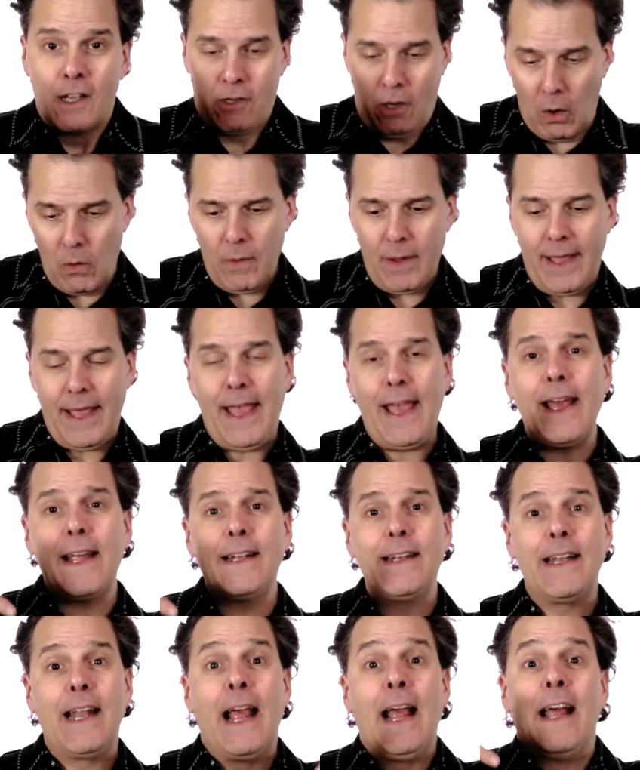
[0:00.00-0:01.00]
Go
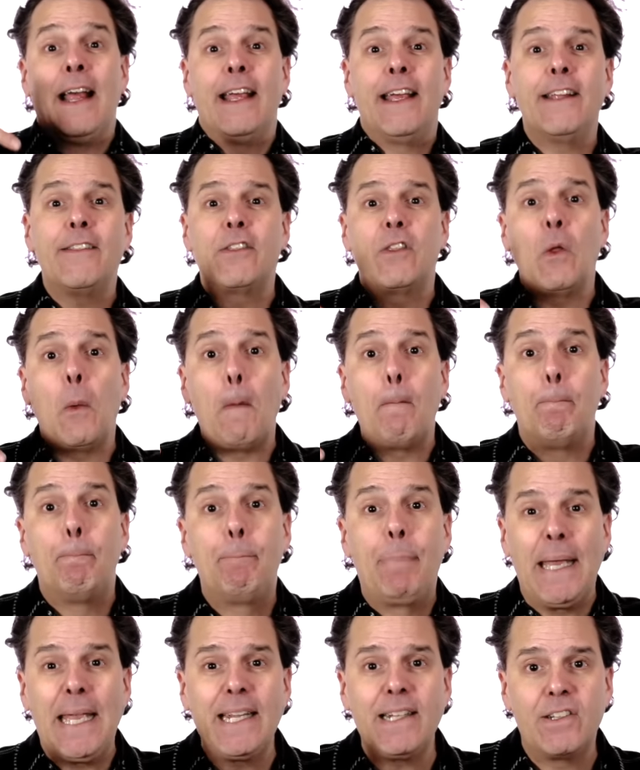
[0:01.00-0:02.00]
ahead and hit the
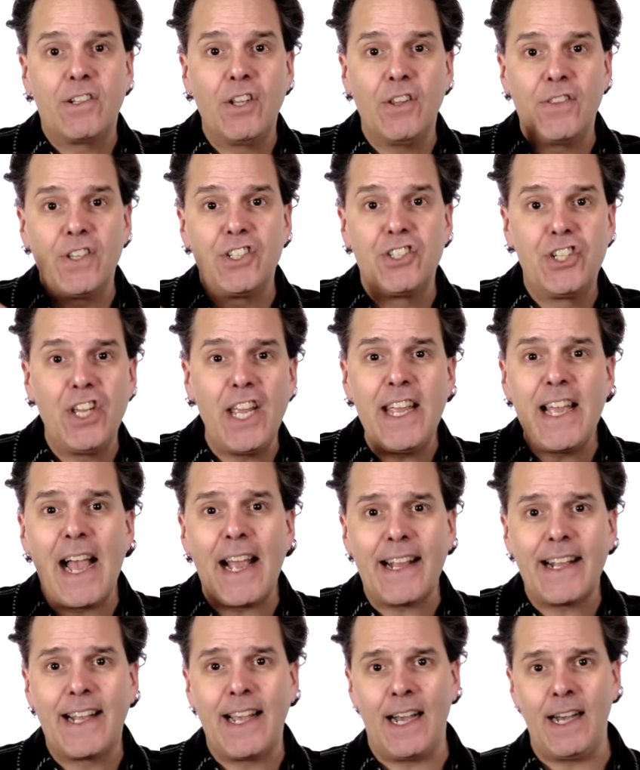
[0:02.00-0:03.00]
beat to the G
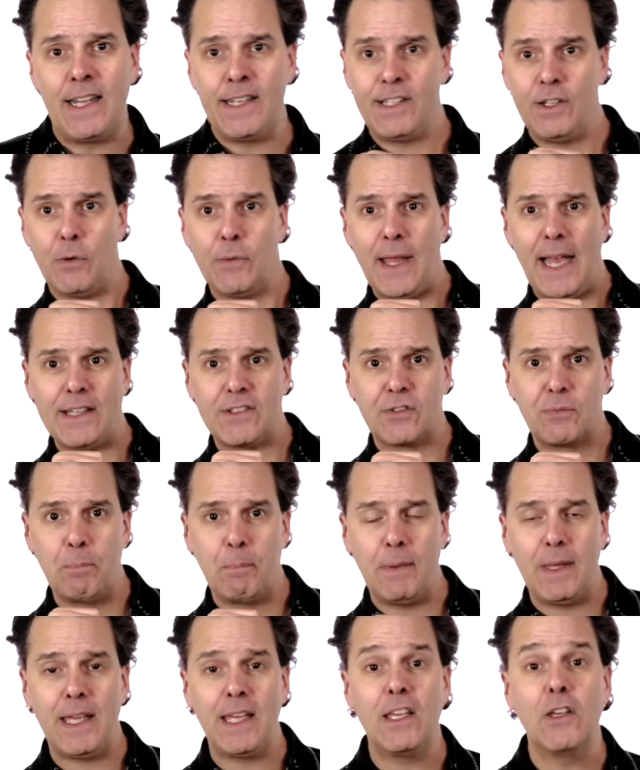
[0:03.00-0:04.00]
icon. Yo, that's
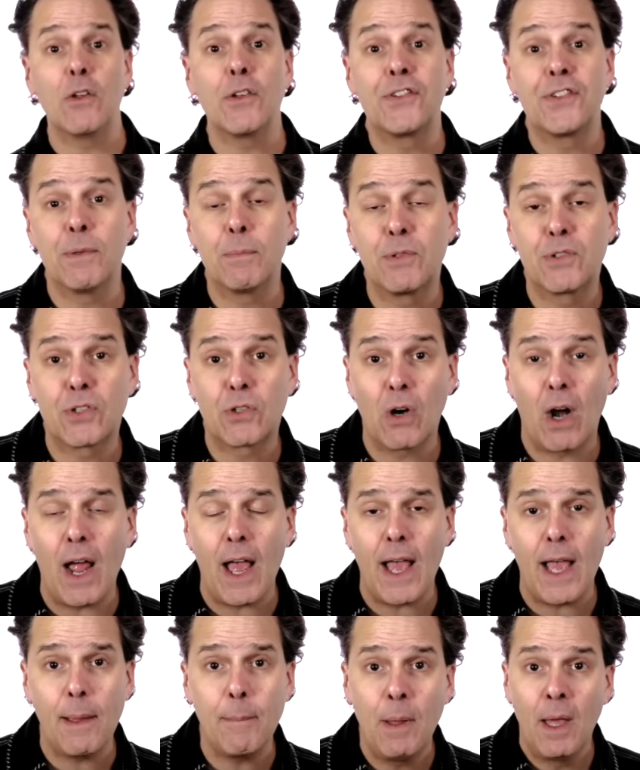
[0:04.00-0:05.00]
me. You'll
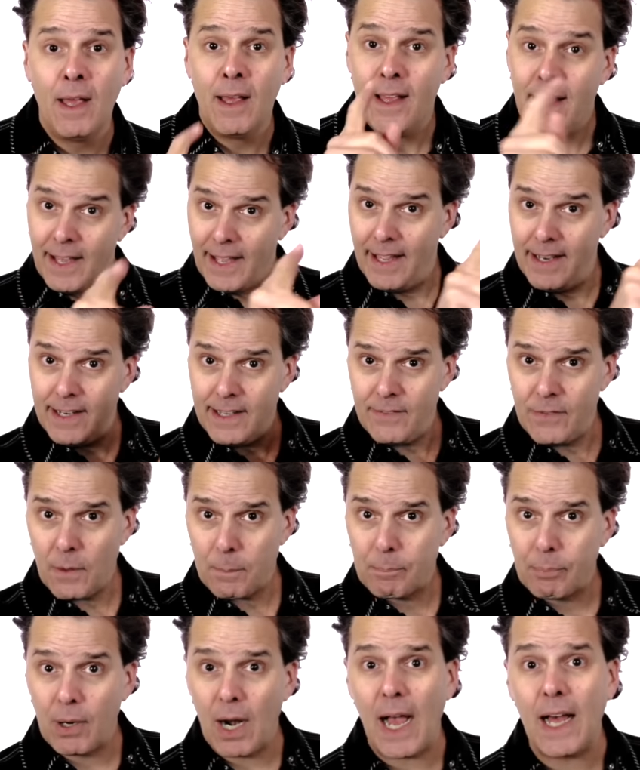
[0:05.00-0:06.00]
subscribe. And in
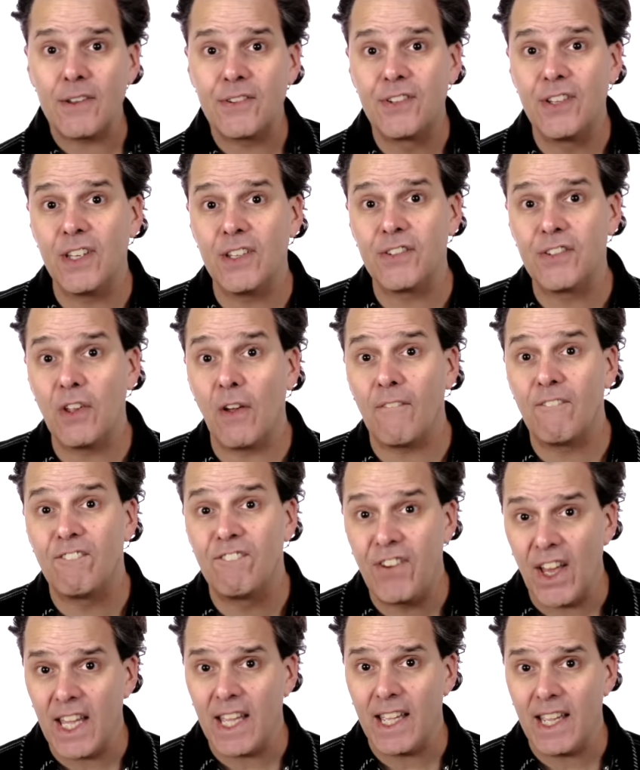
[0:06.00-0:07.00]
the process,
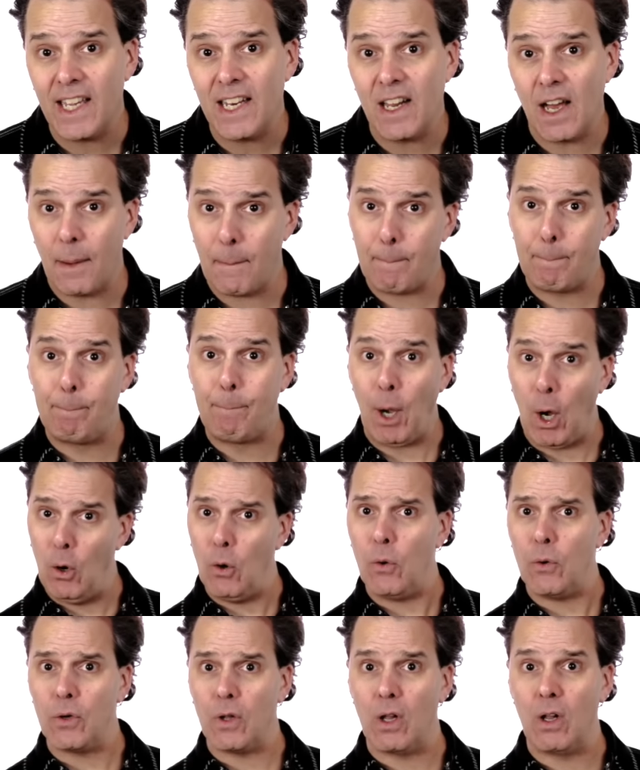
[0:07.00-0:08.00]
you'll feed a
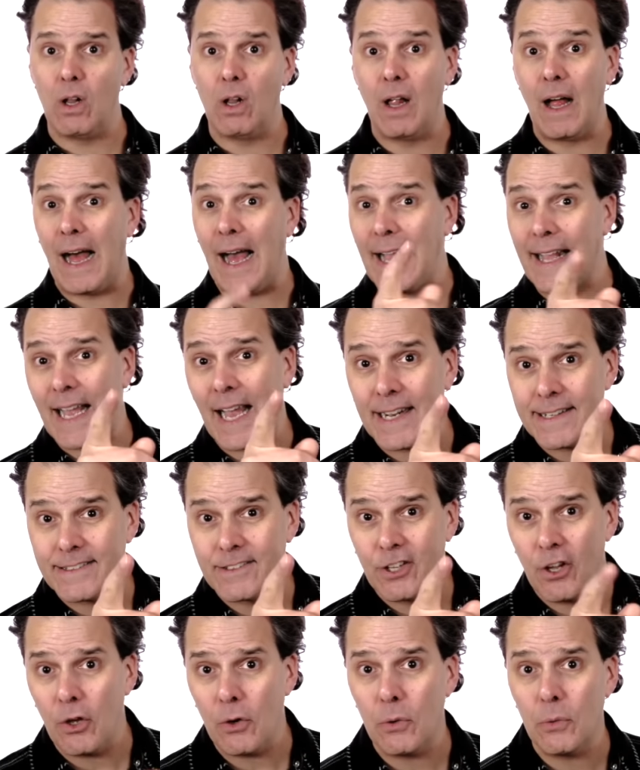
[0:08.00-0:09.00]
poodle. I
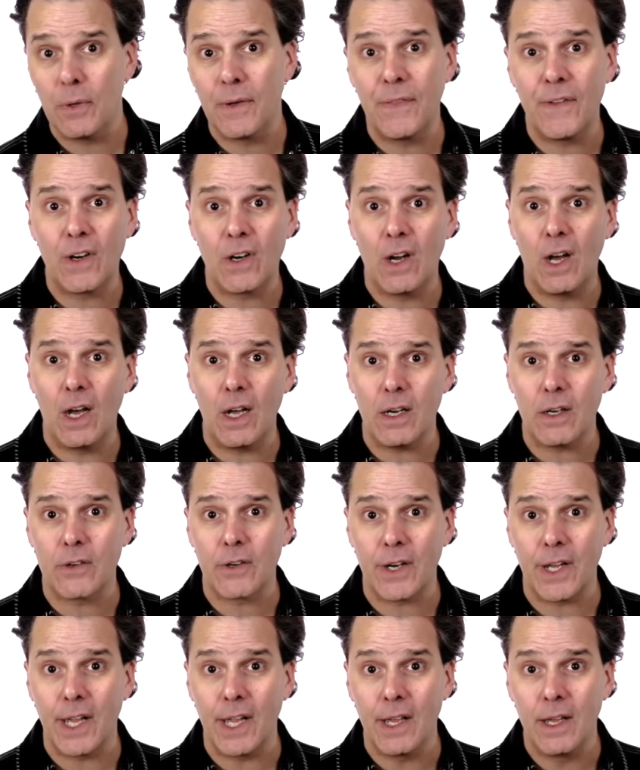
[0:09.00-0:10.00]
got two and they're
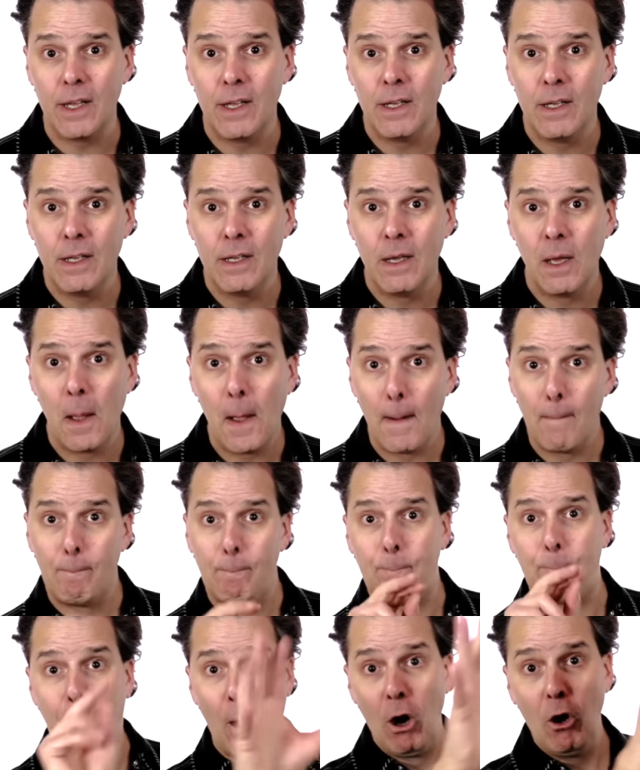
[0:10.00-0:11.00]
hungry.
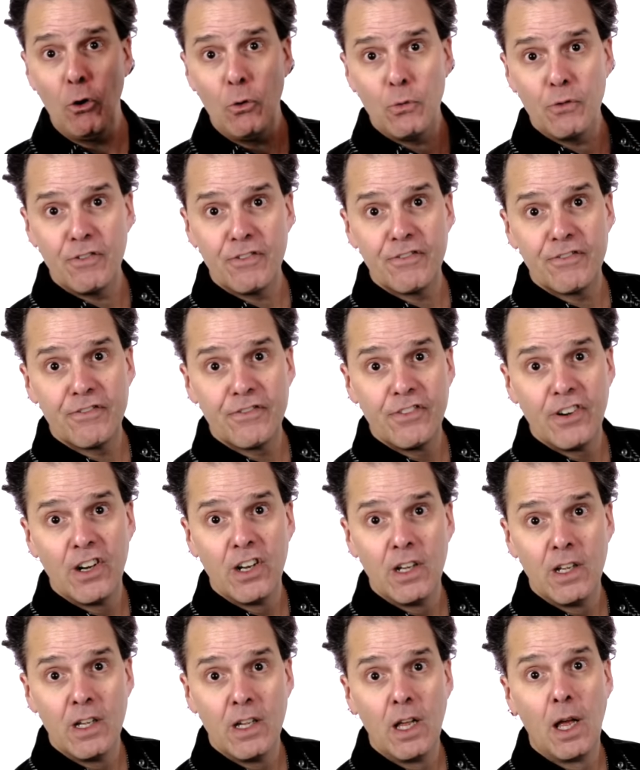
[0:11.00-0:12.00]
Poof.
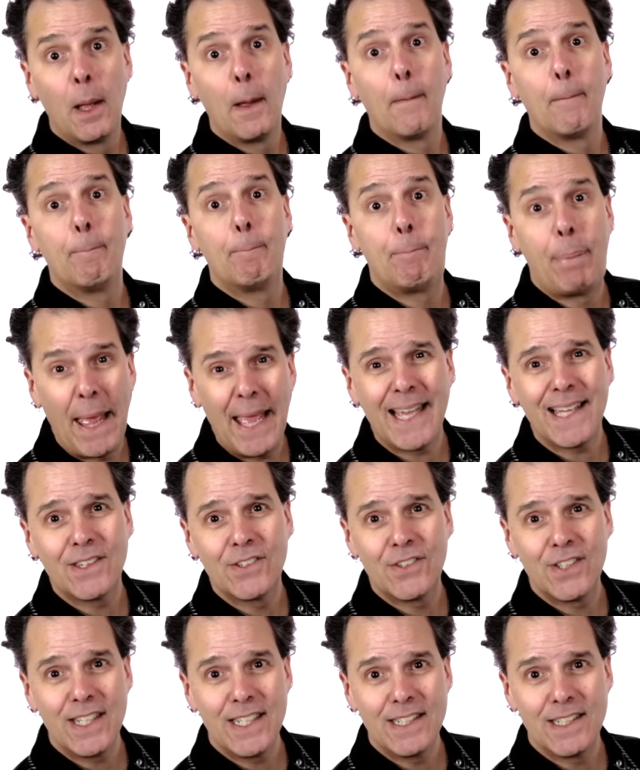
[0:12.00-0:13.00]

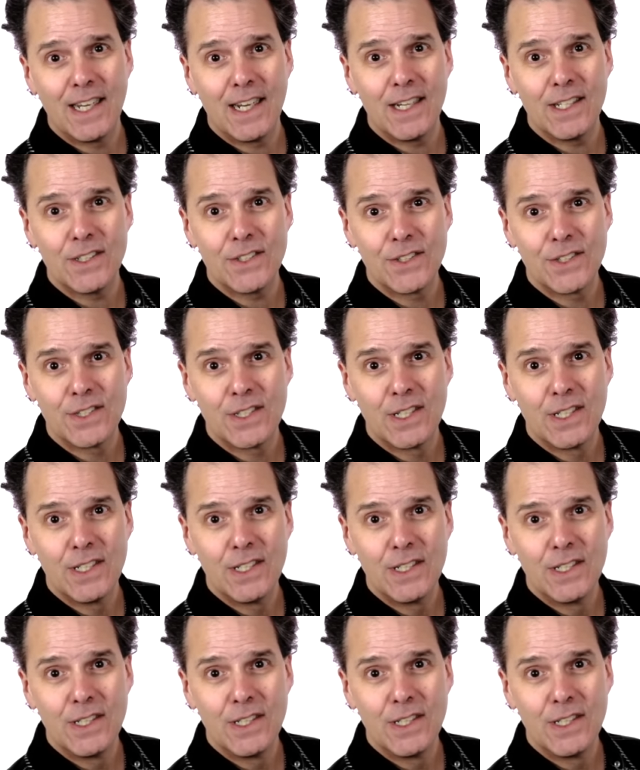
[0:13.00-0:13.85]
Pixie dust.